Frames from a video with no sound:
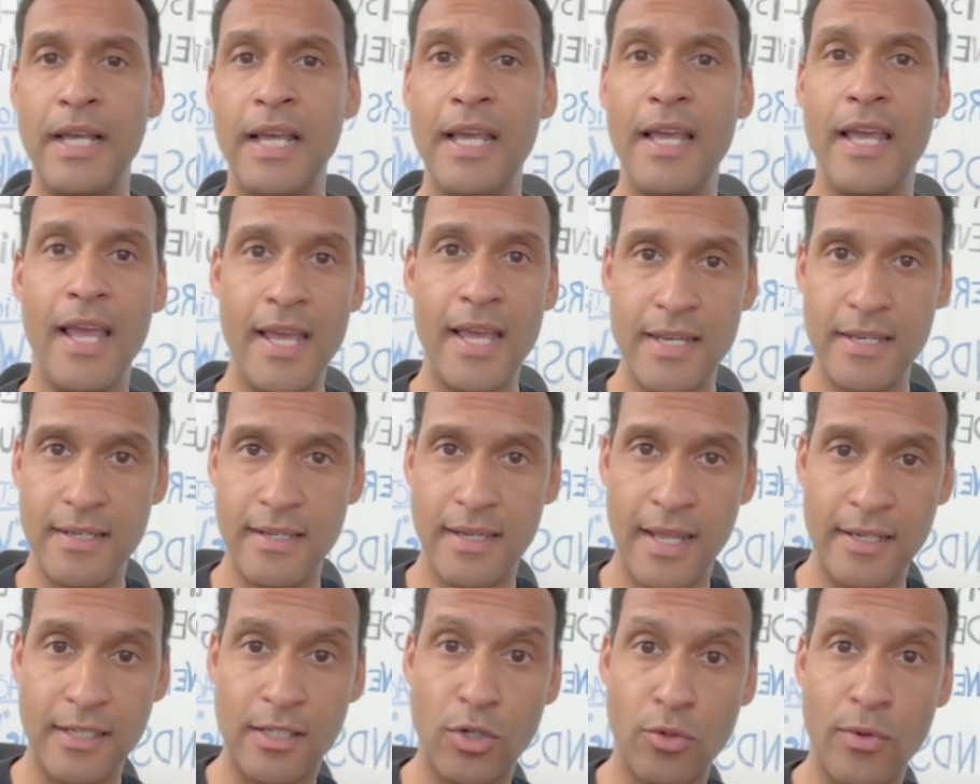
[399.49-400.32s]

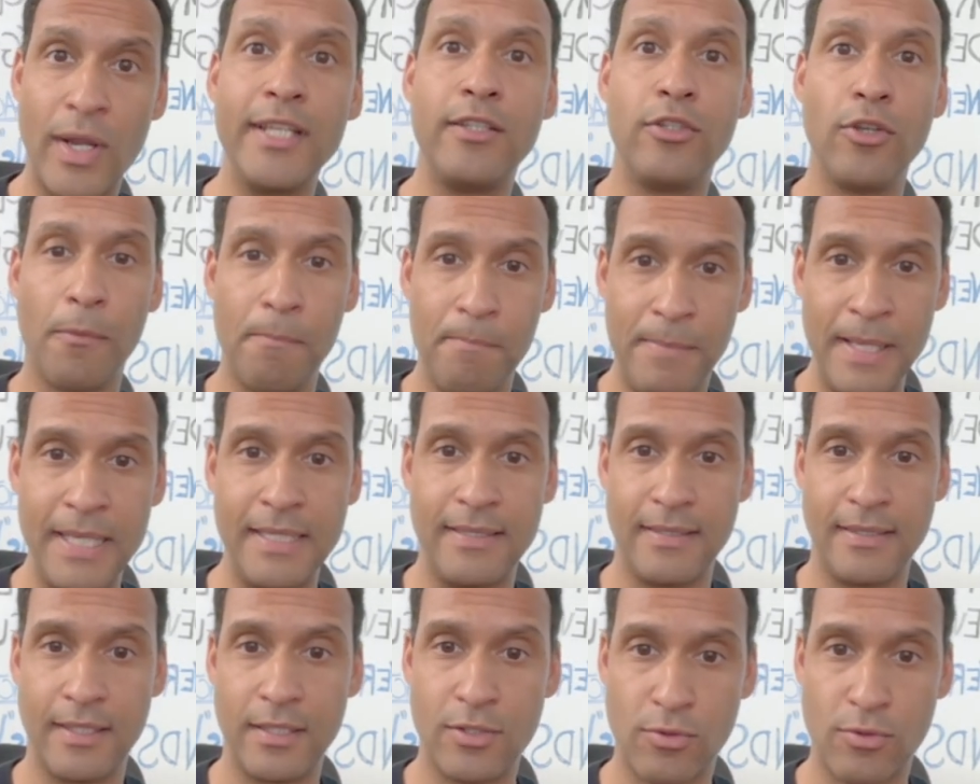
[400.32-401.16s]
and create your
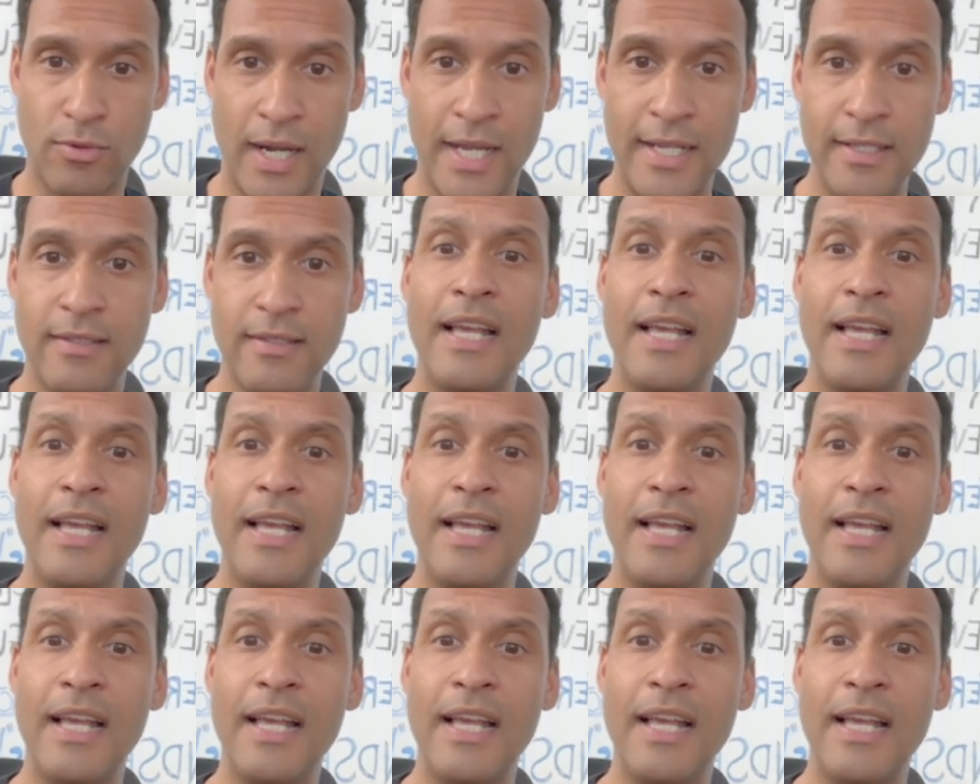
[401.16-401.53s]
business, right?